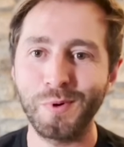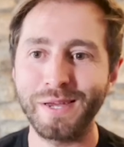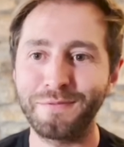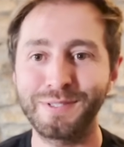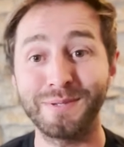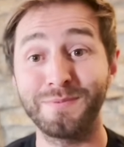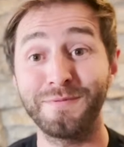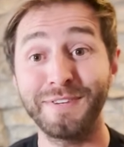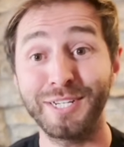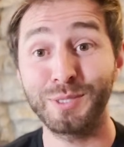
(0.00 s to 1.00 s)
with some
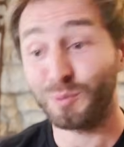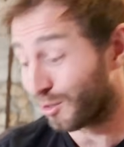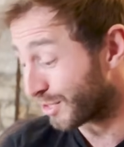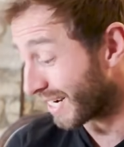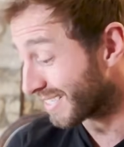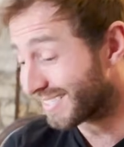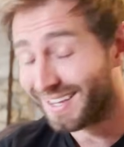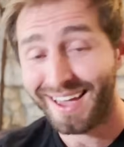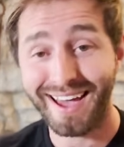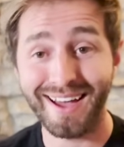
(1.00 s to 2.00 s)
finished projects,
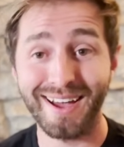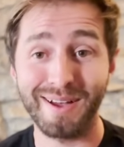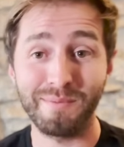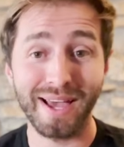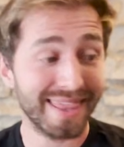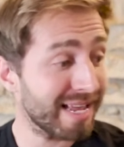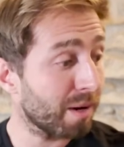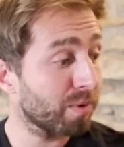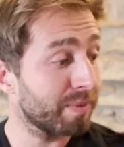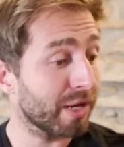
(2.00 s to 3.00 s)
and then
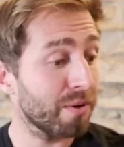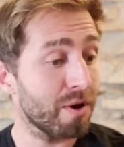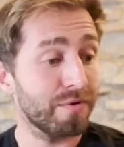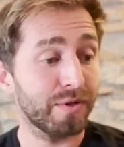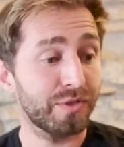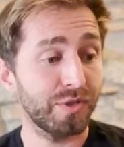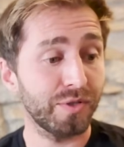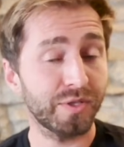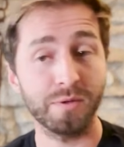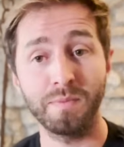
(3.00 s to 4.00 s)
I'll probably go over
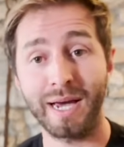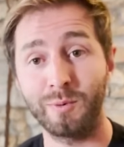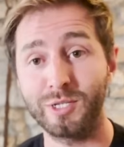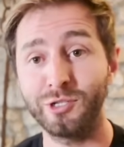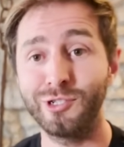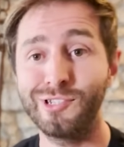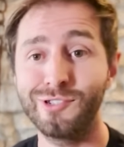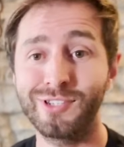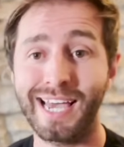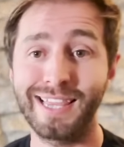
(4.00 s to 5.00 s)
to some
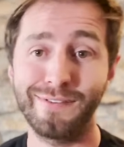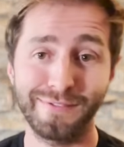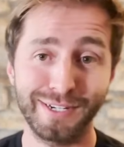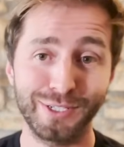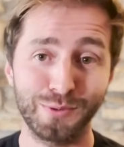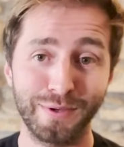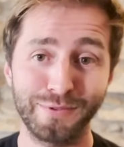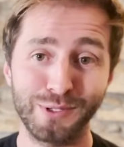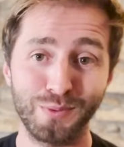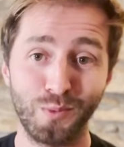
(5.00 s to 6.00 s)
acquisitions and then finish with
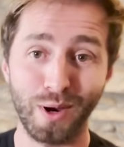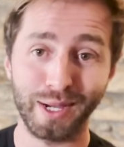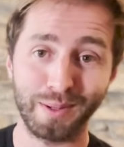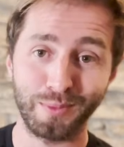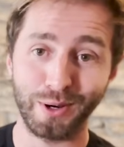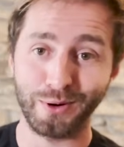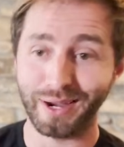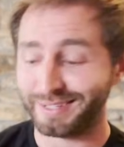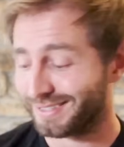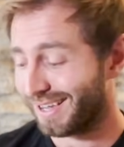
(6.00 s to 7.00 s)
some work in
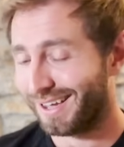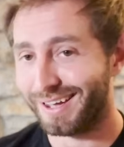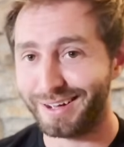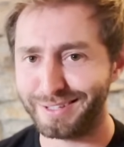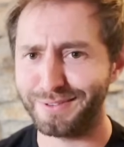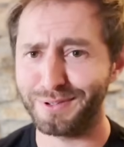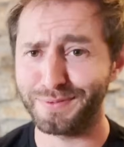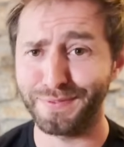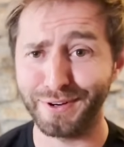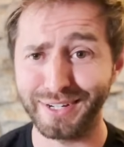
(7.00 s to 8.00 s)
progress, because I've got
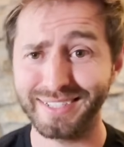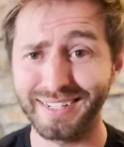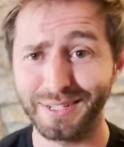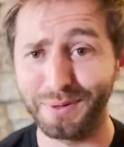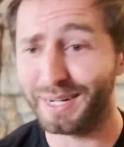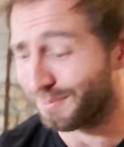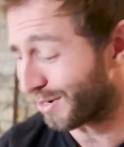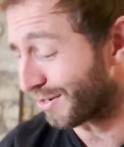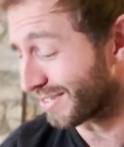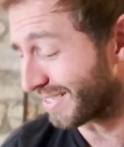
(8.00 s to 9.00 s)
some very exciting work in
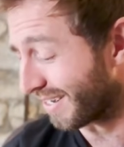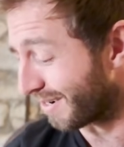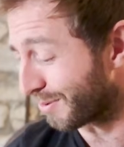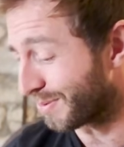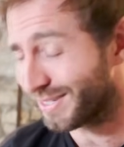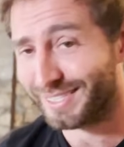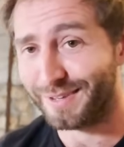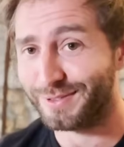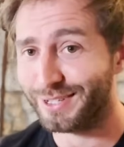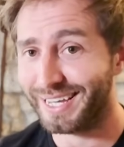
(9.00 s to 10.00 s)
progress that I will save
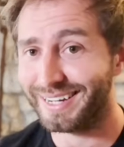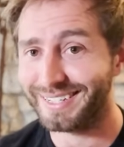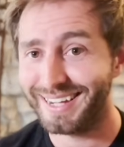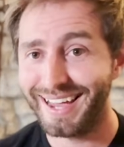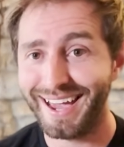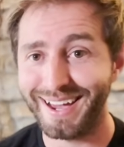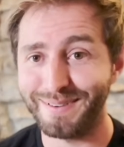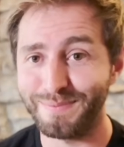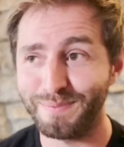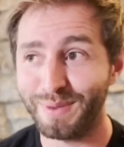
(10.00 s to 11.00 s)
until the end.
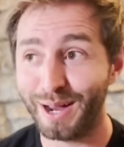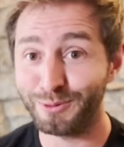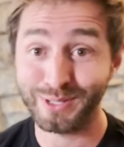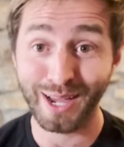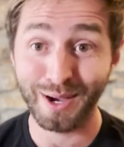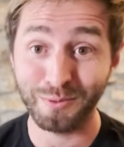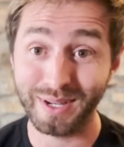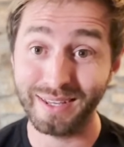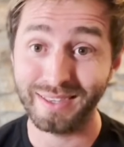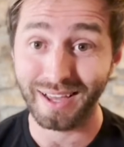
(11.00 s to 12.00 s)
But I will start with